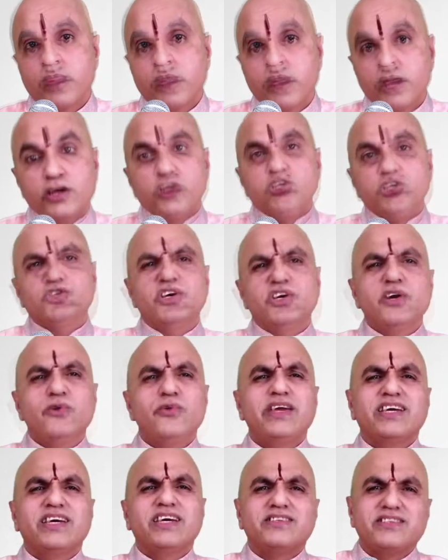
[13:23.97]
So, here we
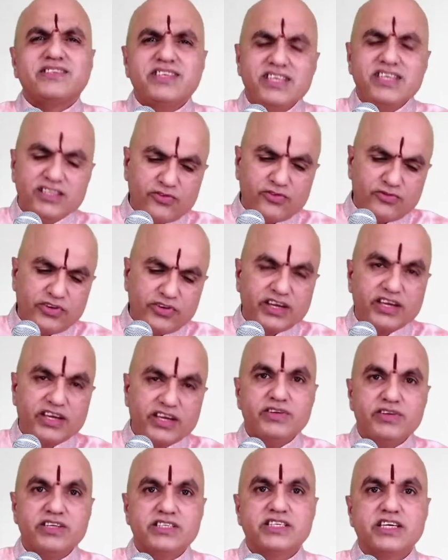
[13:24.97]
can see that
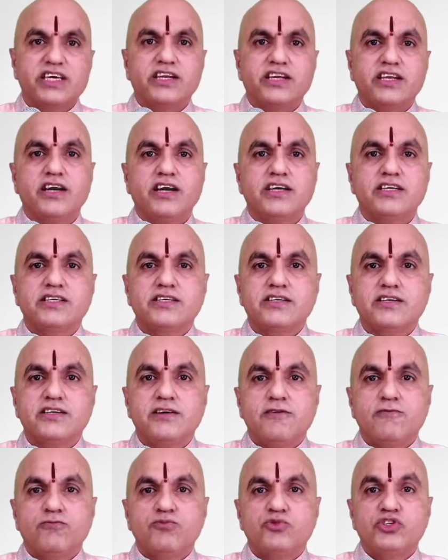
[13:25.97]
forgiveness cannot
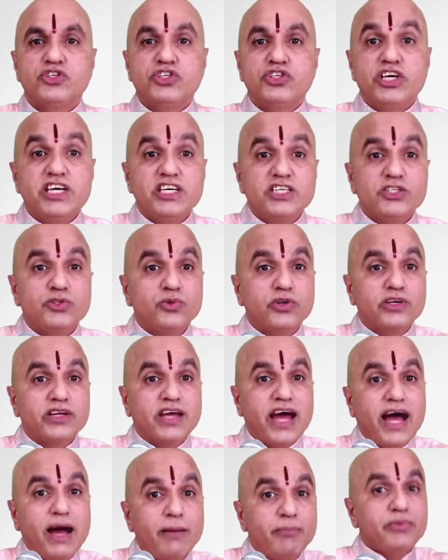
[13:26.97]
change what
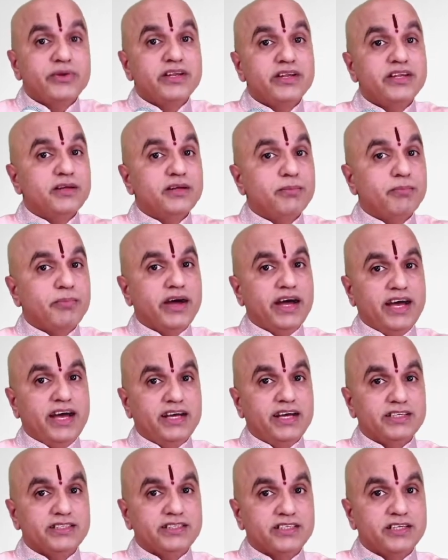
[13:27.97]
happened in the
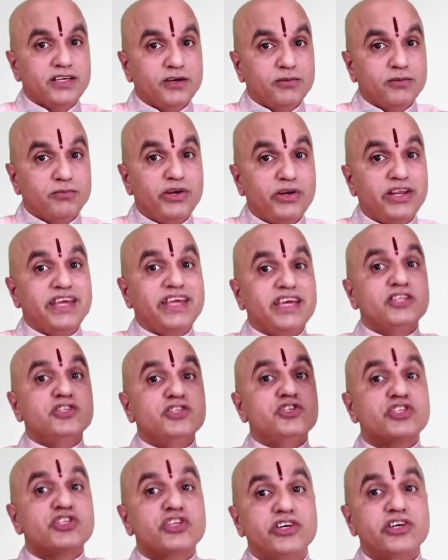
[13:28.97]
past, but it can
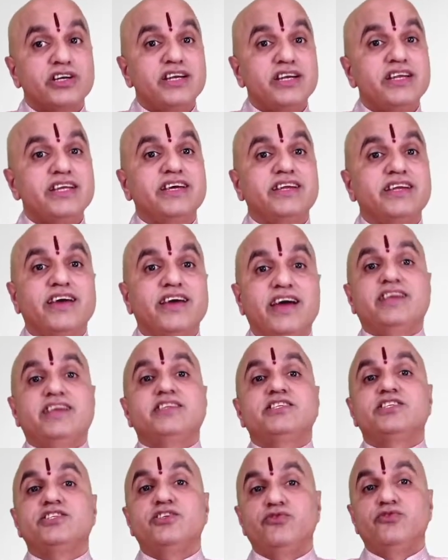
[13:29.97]
certainly
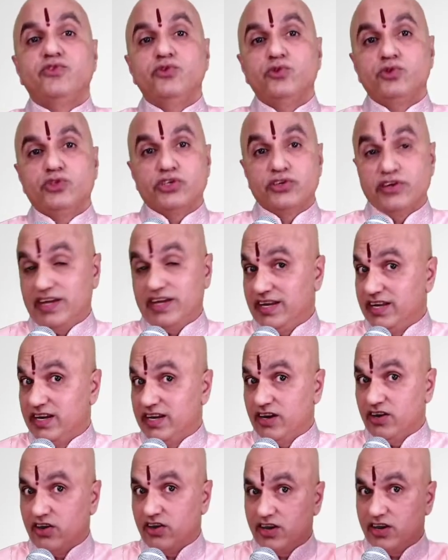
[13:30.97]
enhance the future. It can
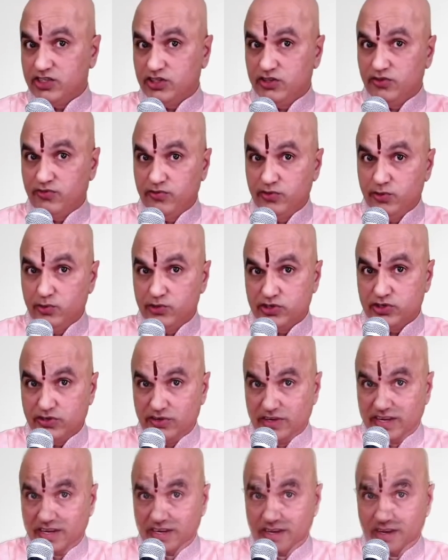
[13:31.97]
enlarge the future.
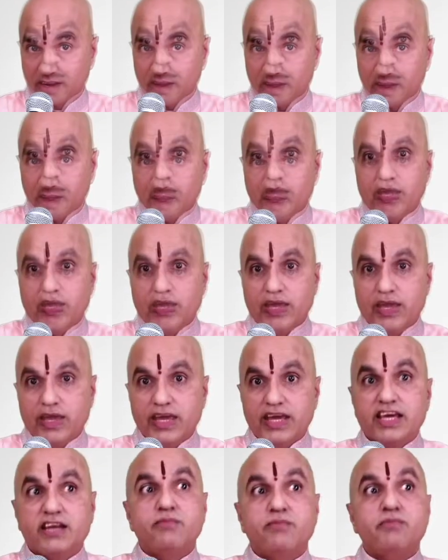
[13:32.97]
It can,
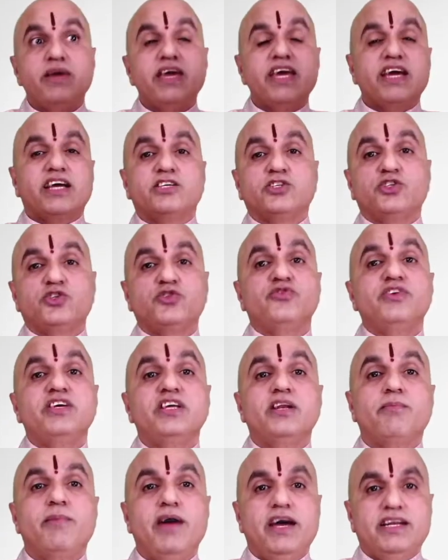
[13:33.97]
it can make us feel
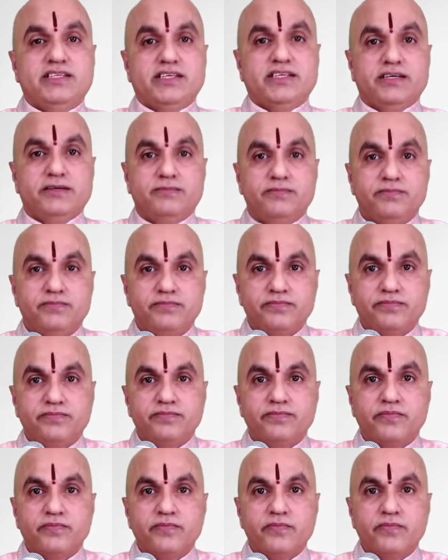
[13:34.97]
better
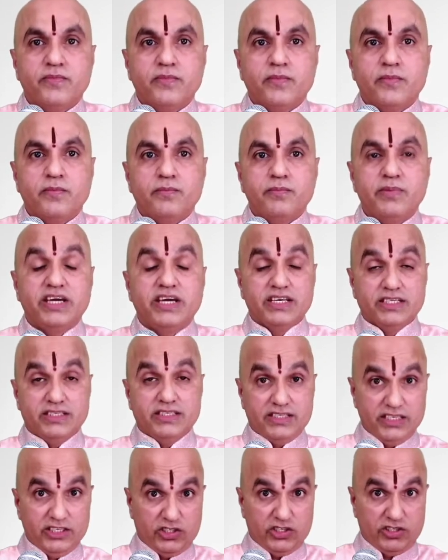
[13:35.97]
because
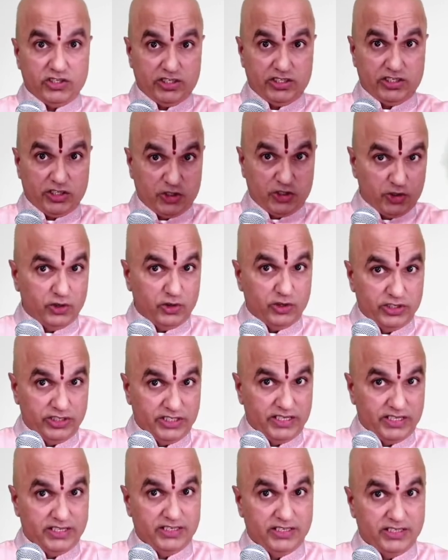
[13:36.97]
this is a choice
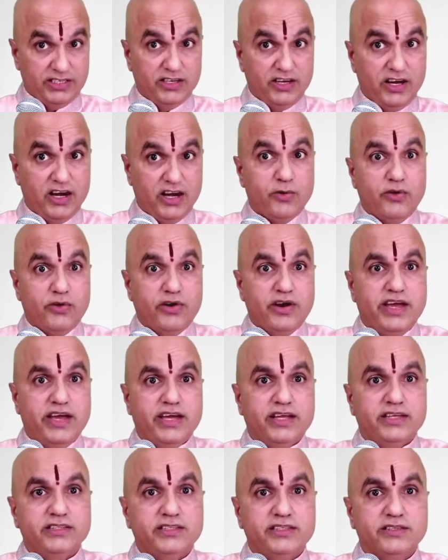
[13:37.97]
that is in our
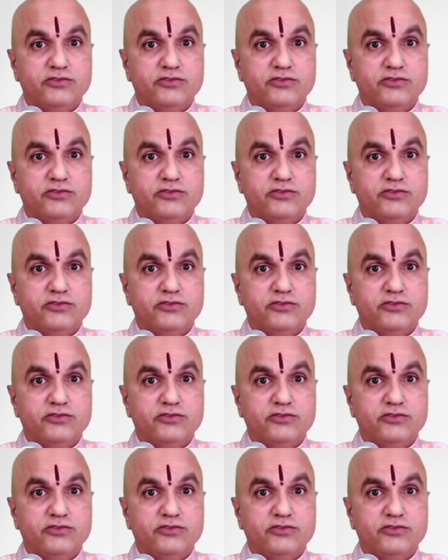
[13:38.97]
hands.